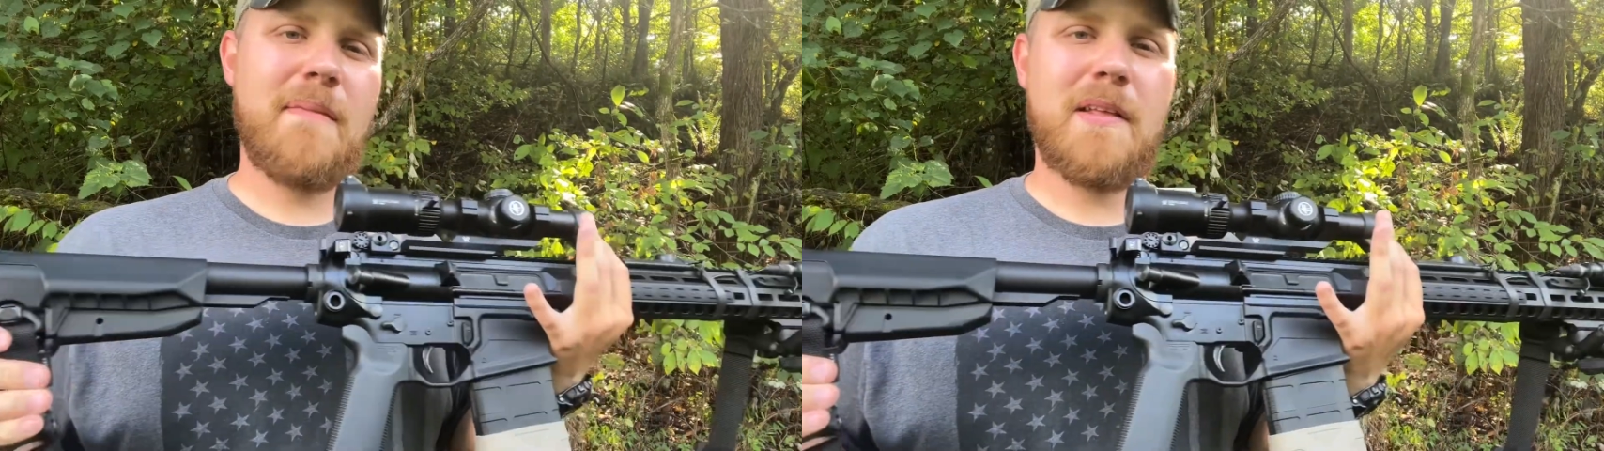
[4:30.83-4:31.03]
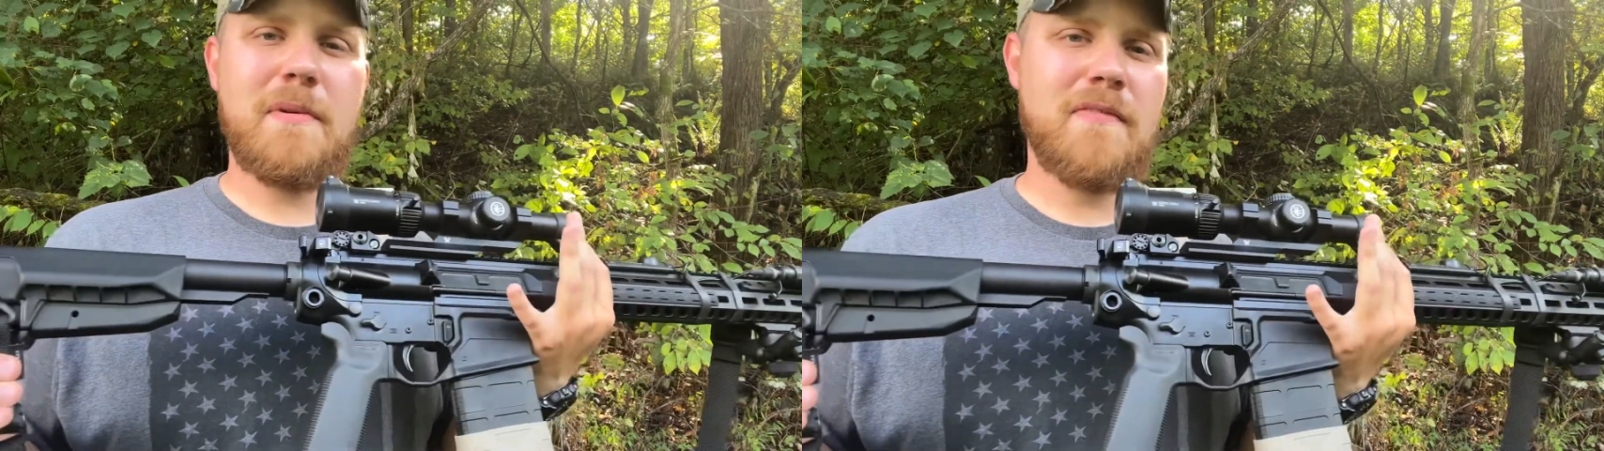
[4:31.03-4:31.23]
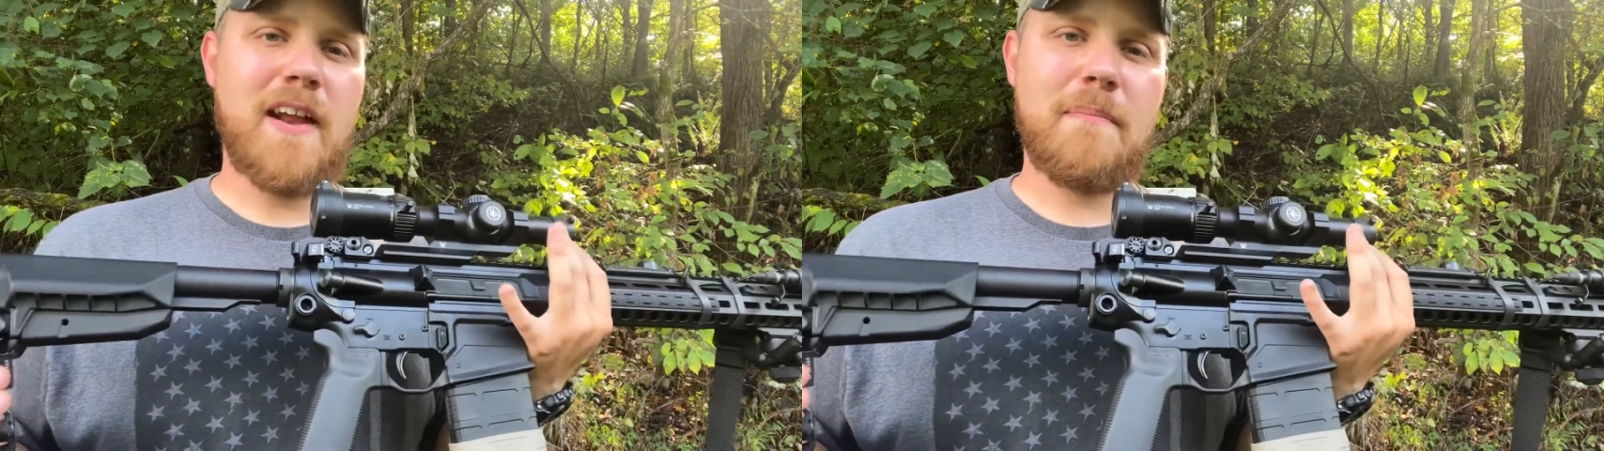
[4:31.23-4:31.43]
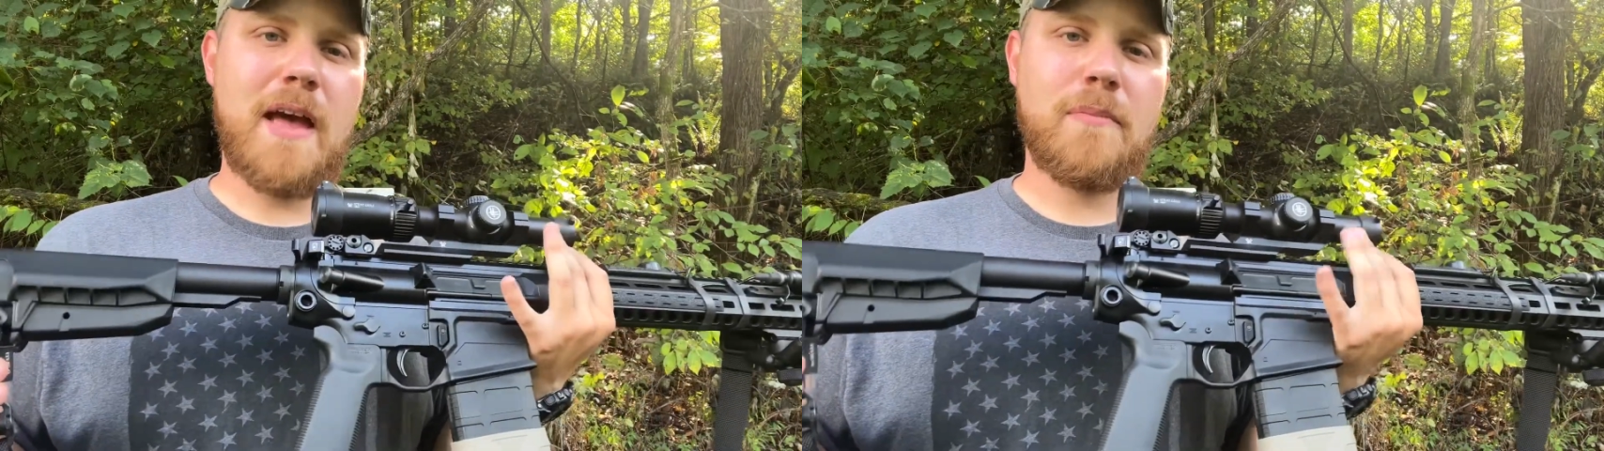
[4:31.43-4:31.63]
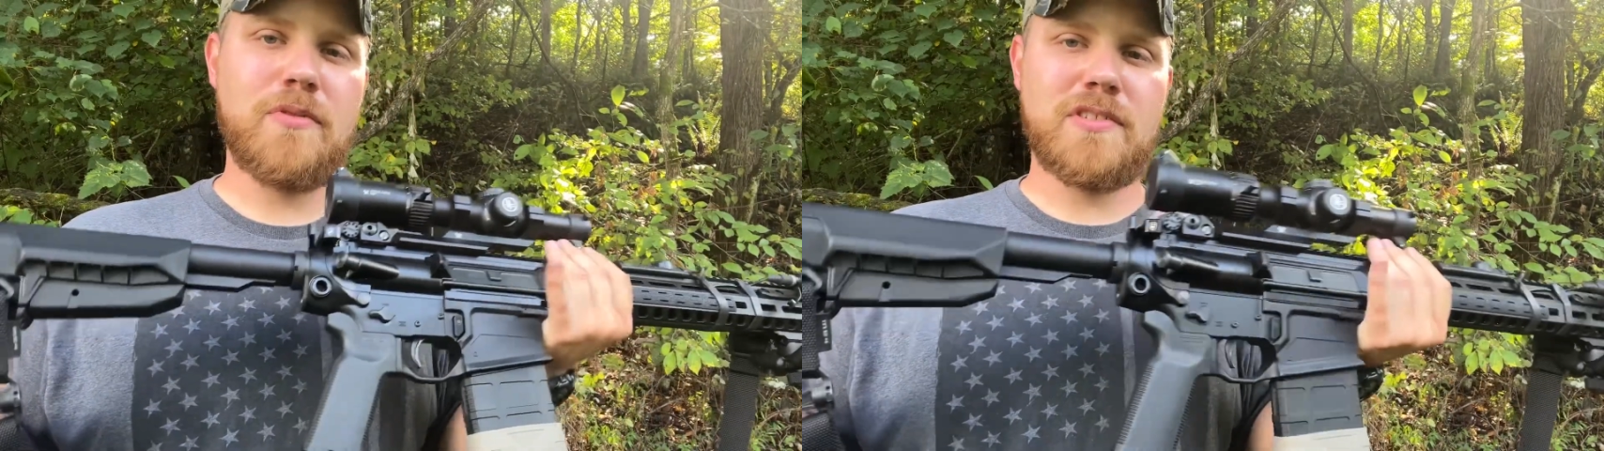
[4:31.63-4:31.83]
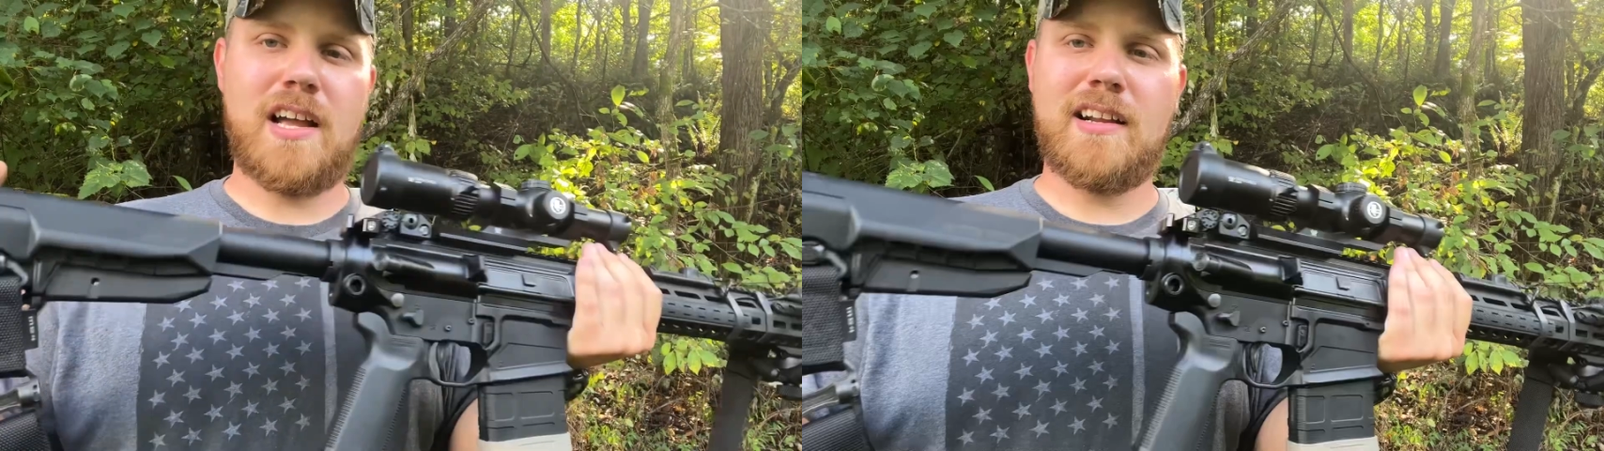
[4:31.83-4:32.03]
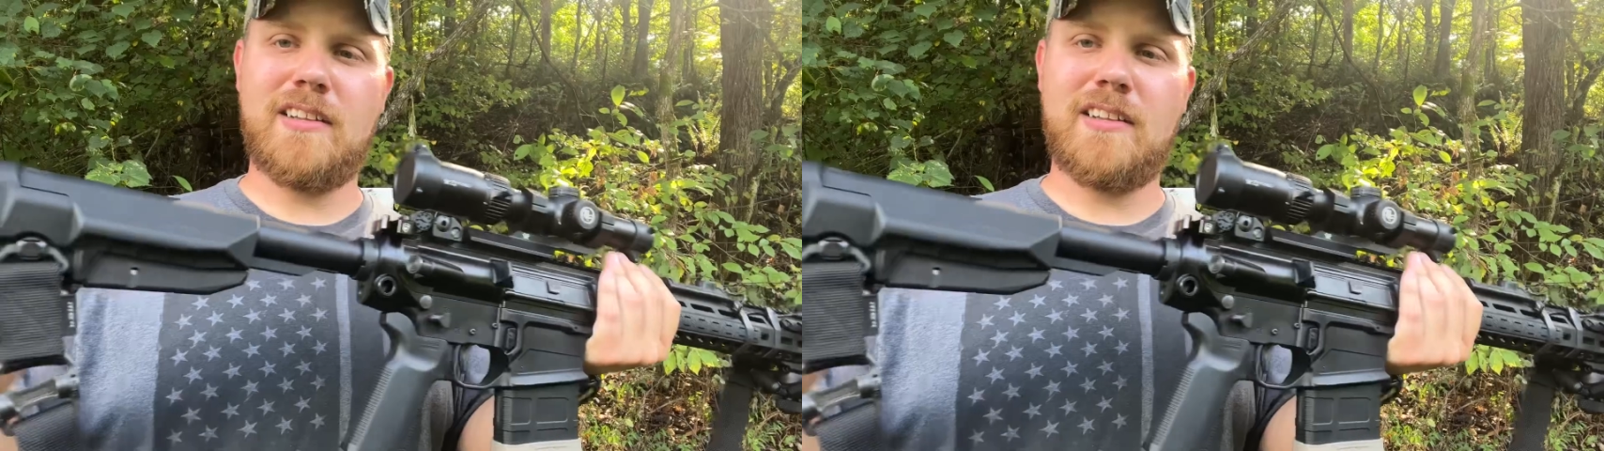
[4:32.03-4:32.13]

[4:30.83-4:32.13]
I'm not a big fan of the Magpul stock.